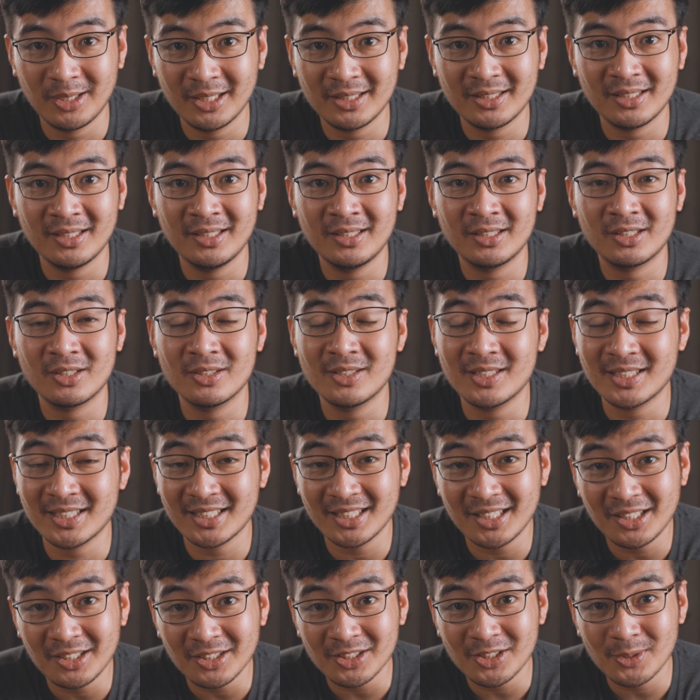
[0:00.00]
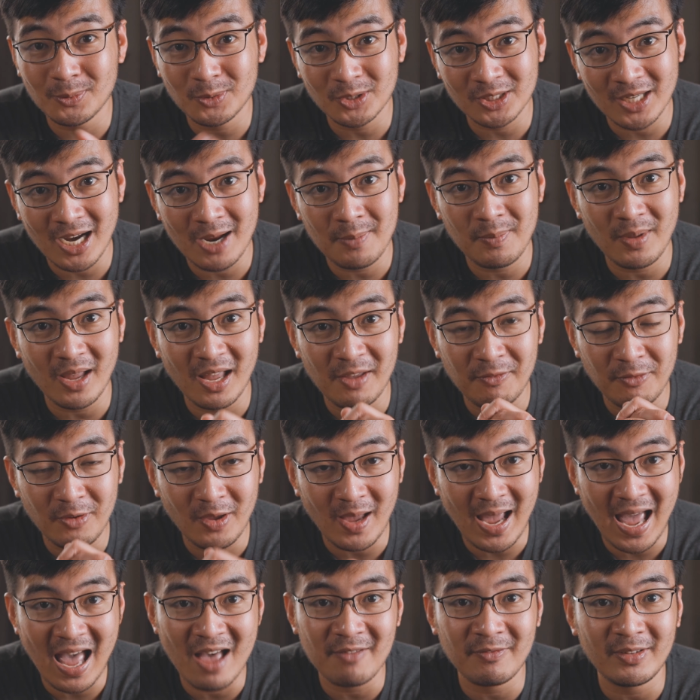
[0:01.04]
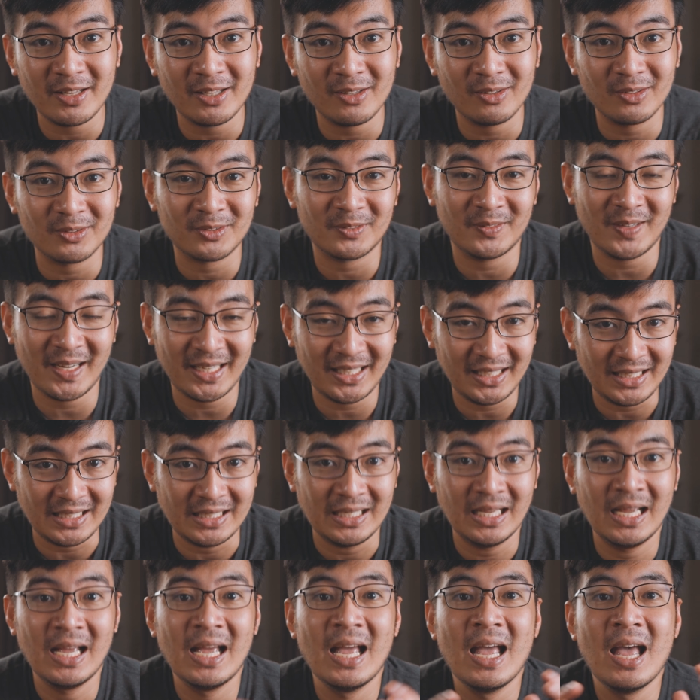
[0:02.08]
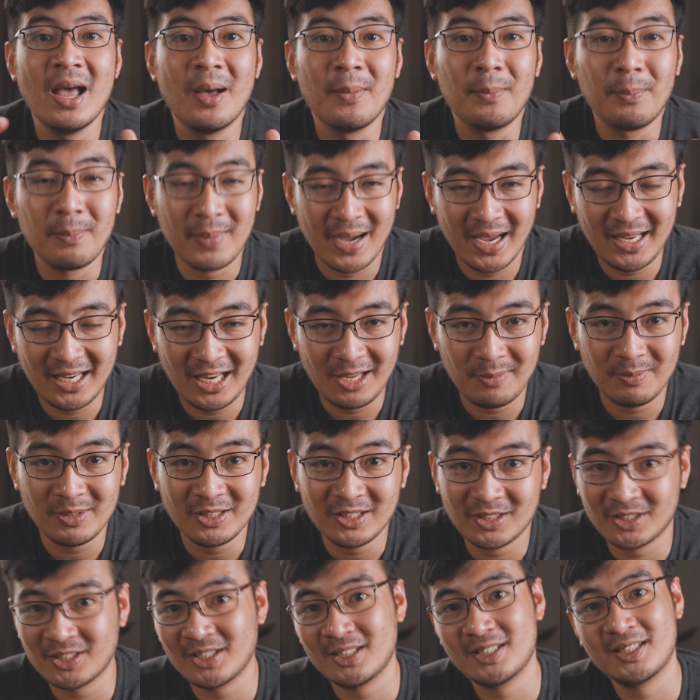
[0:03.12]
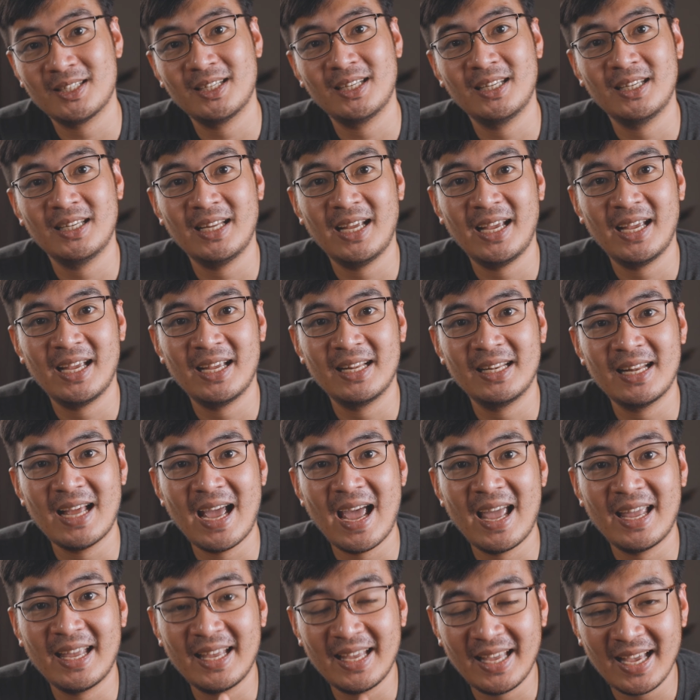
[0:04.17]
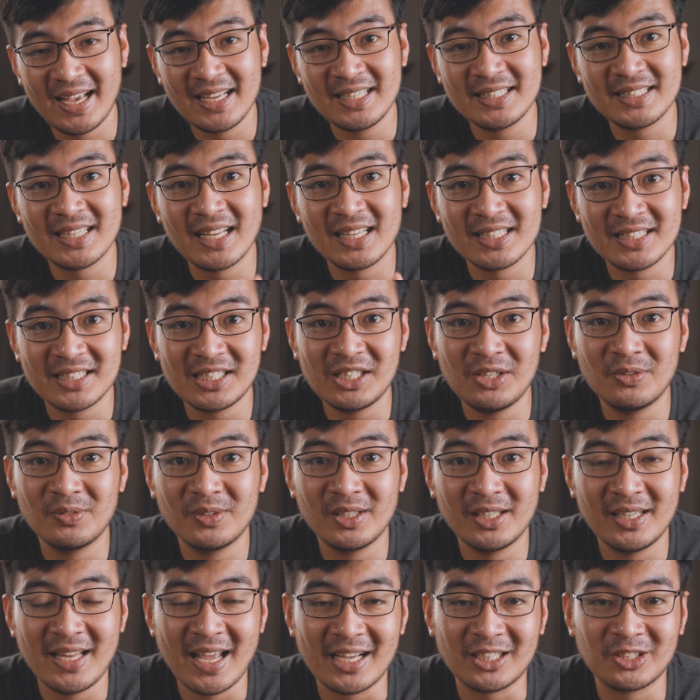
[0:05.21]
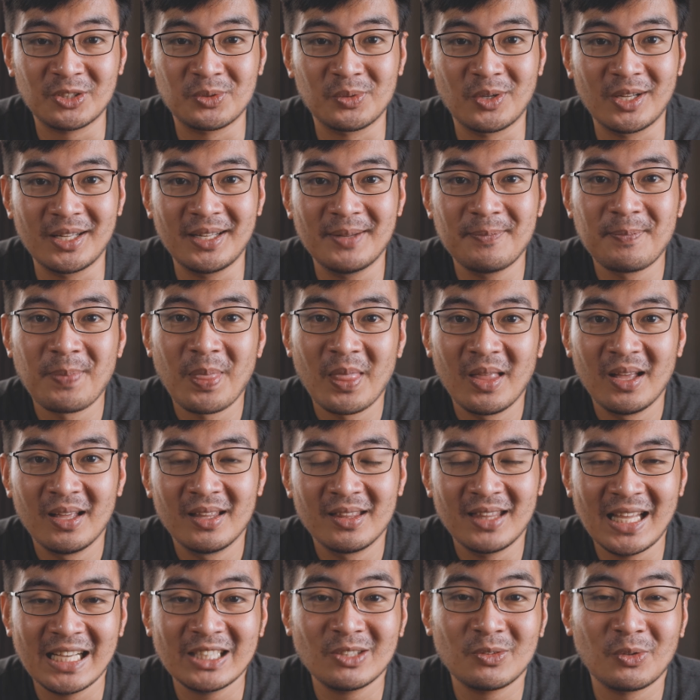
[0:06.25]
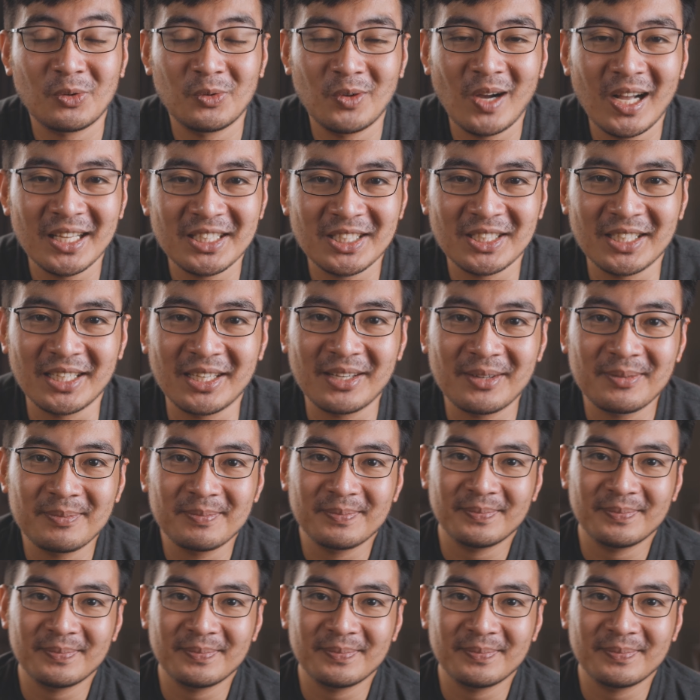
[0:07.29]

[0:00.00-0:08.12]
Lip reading: button. Consider subscribing if you haven't already. My name is Justin, and I guess I'll see you in the next one. Thanks for watching.